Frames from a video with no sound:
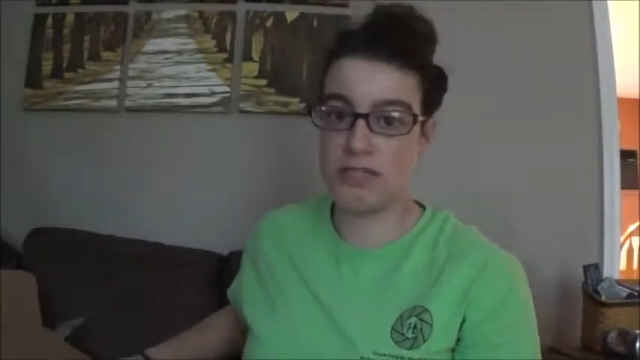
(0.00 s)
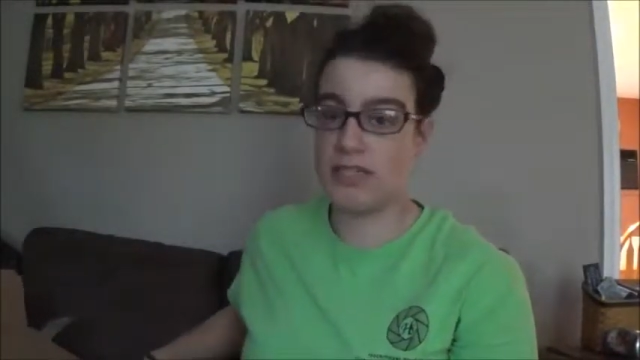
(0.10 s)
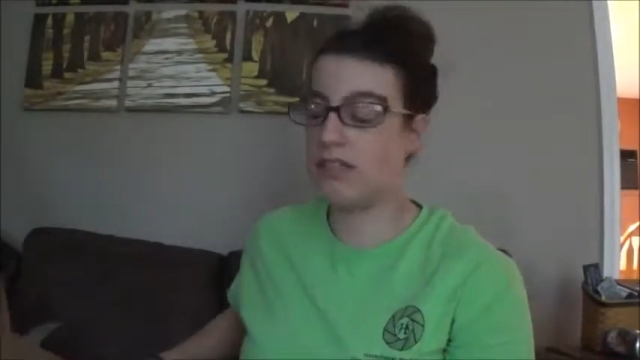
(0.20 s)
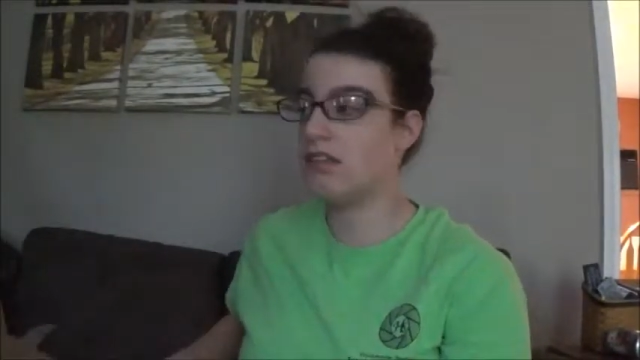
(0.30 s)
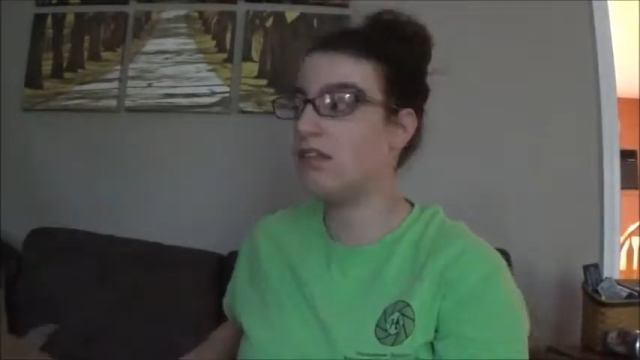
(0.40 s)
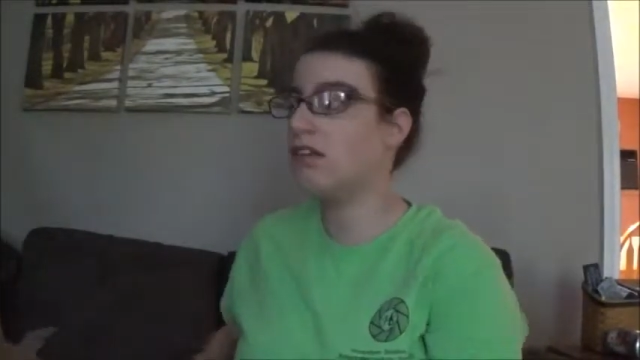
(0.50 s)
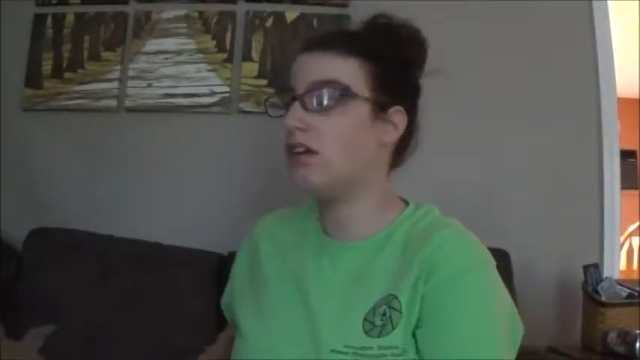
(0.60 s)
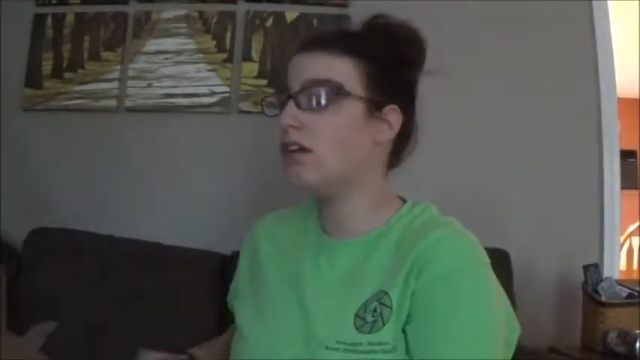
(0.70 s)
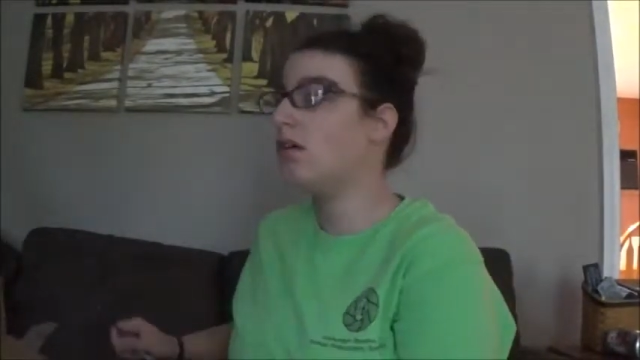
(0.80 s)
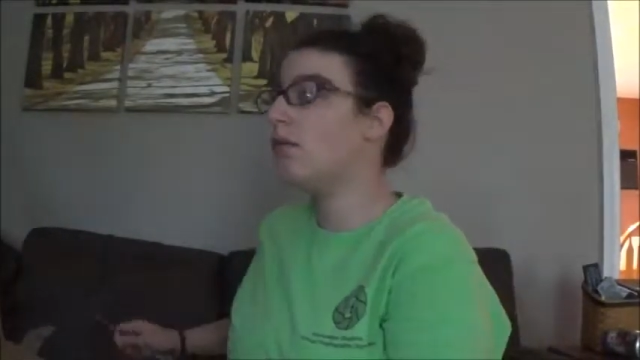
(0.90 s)
teeth.
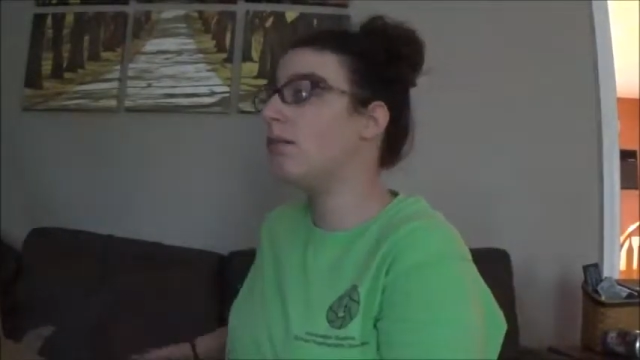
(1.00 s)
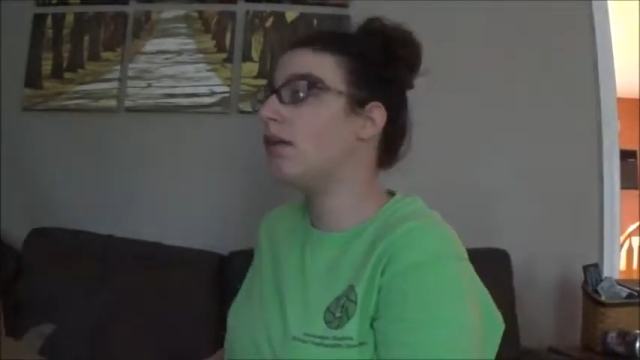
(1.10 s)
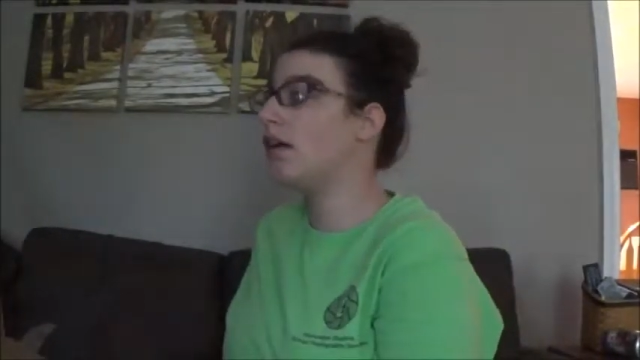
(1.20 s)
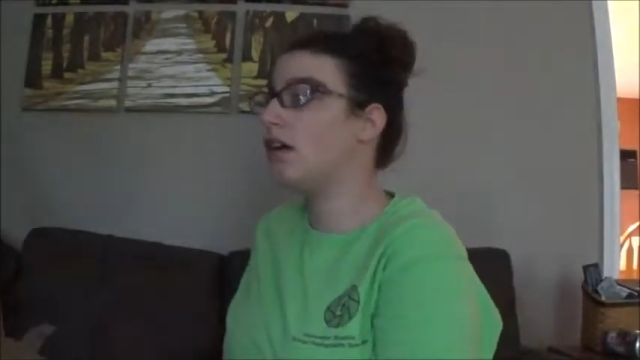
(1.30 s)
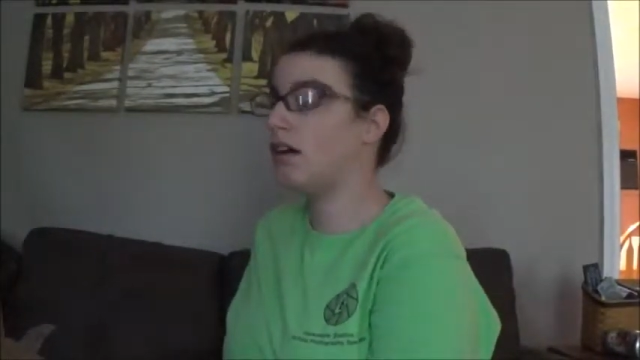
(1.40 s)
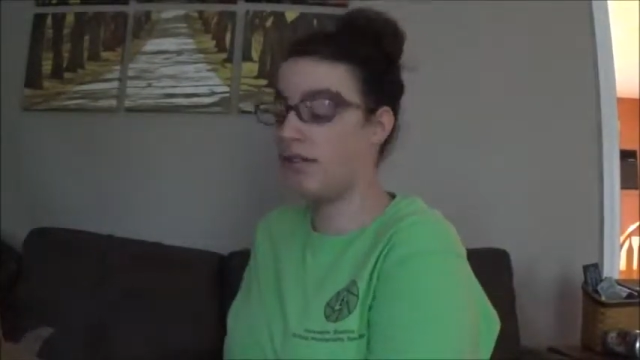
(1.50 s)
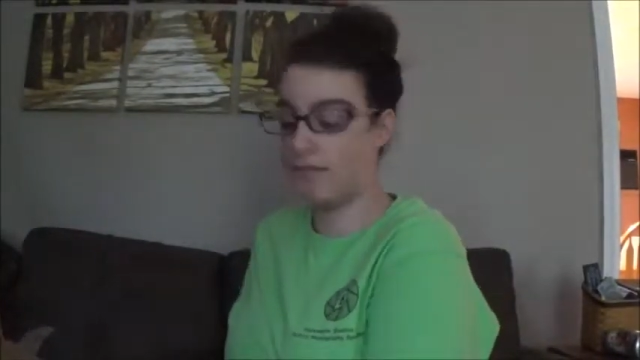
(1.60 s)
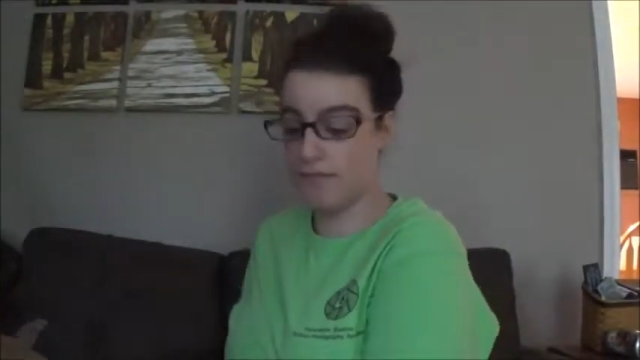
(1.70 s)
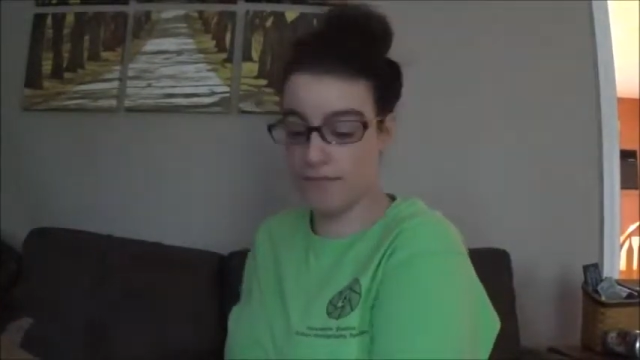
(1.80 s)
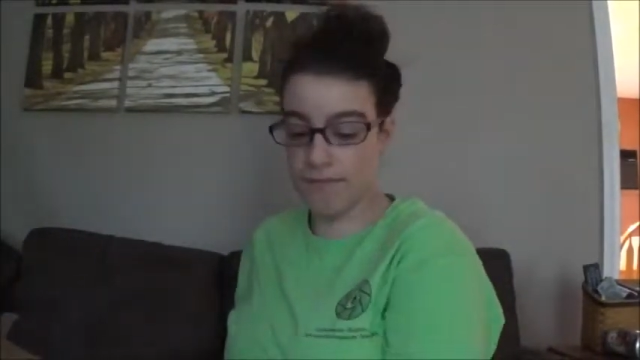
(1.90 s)
But,
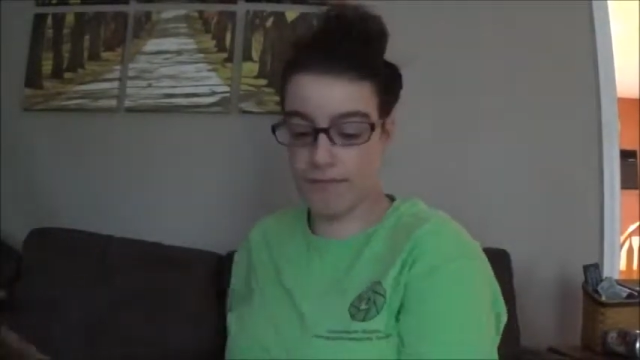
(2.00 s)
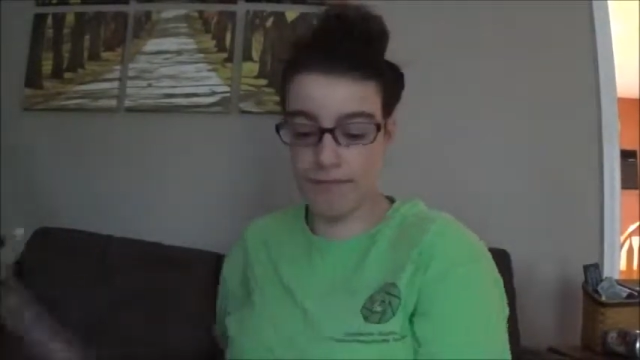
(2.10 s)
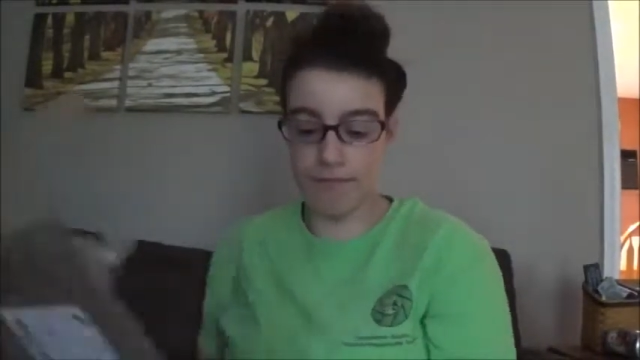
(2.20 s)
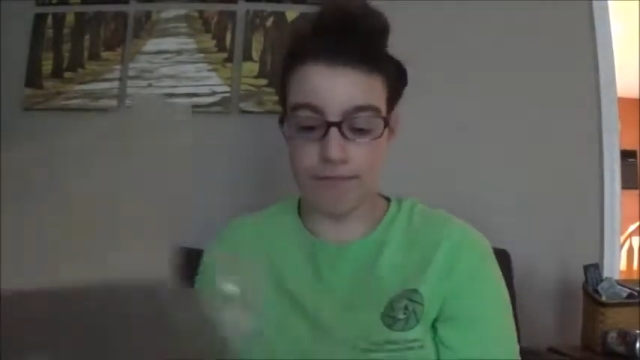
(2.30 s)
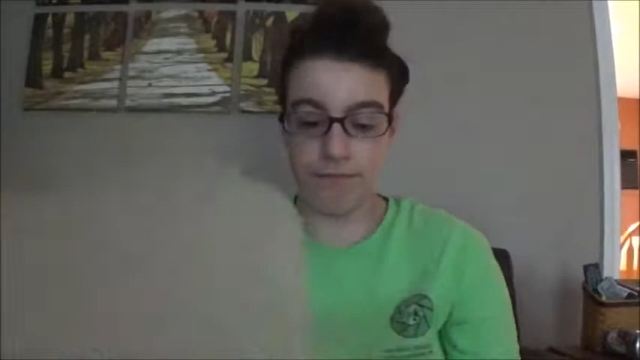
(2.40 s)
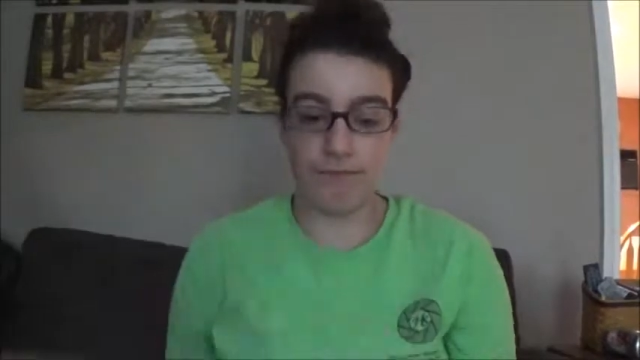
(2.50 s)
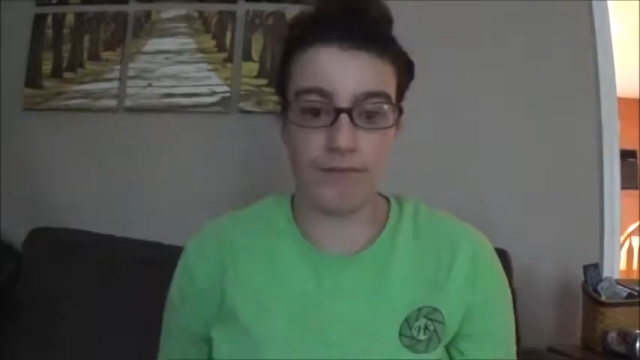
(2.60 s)
um,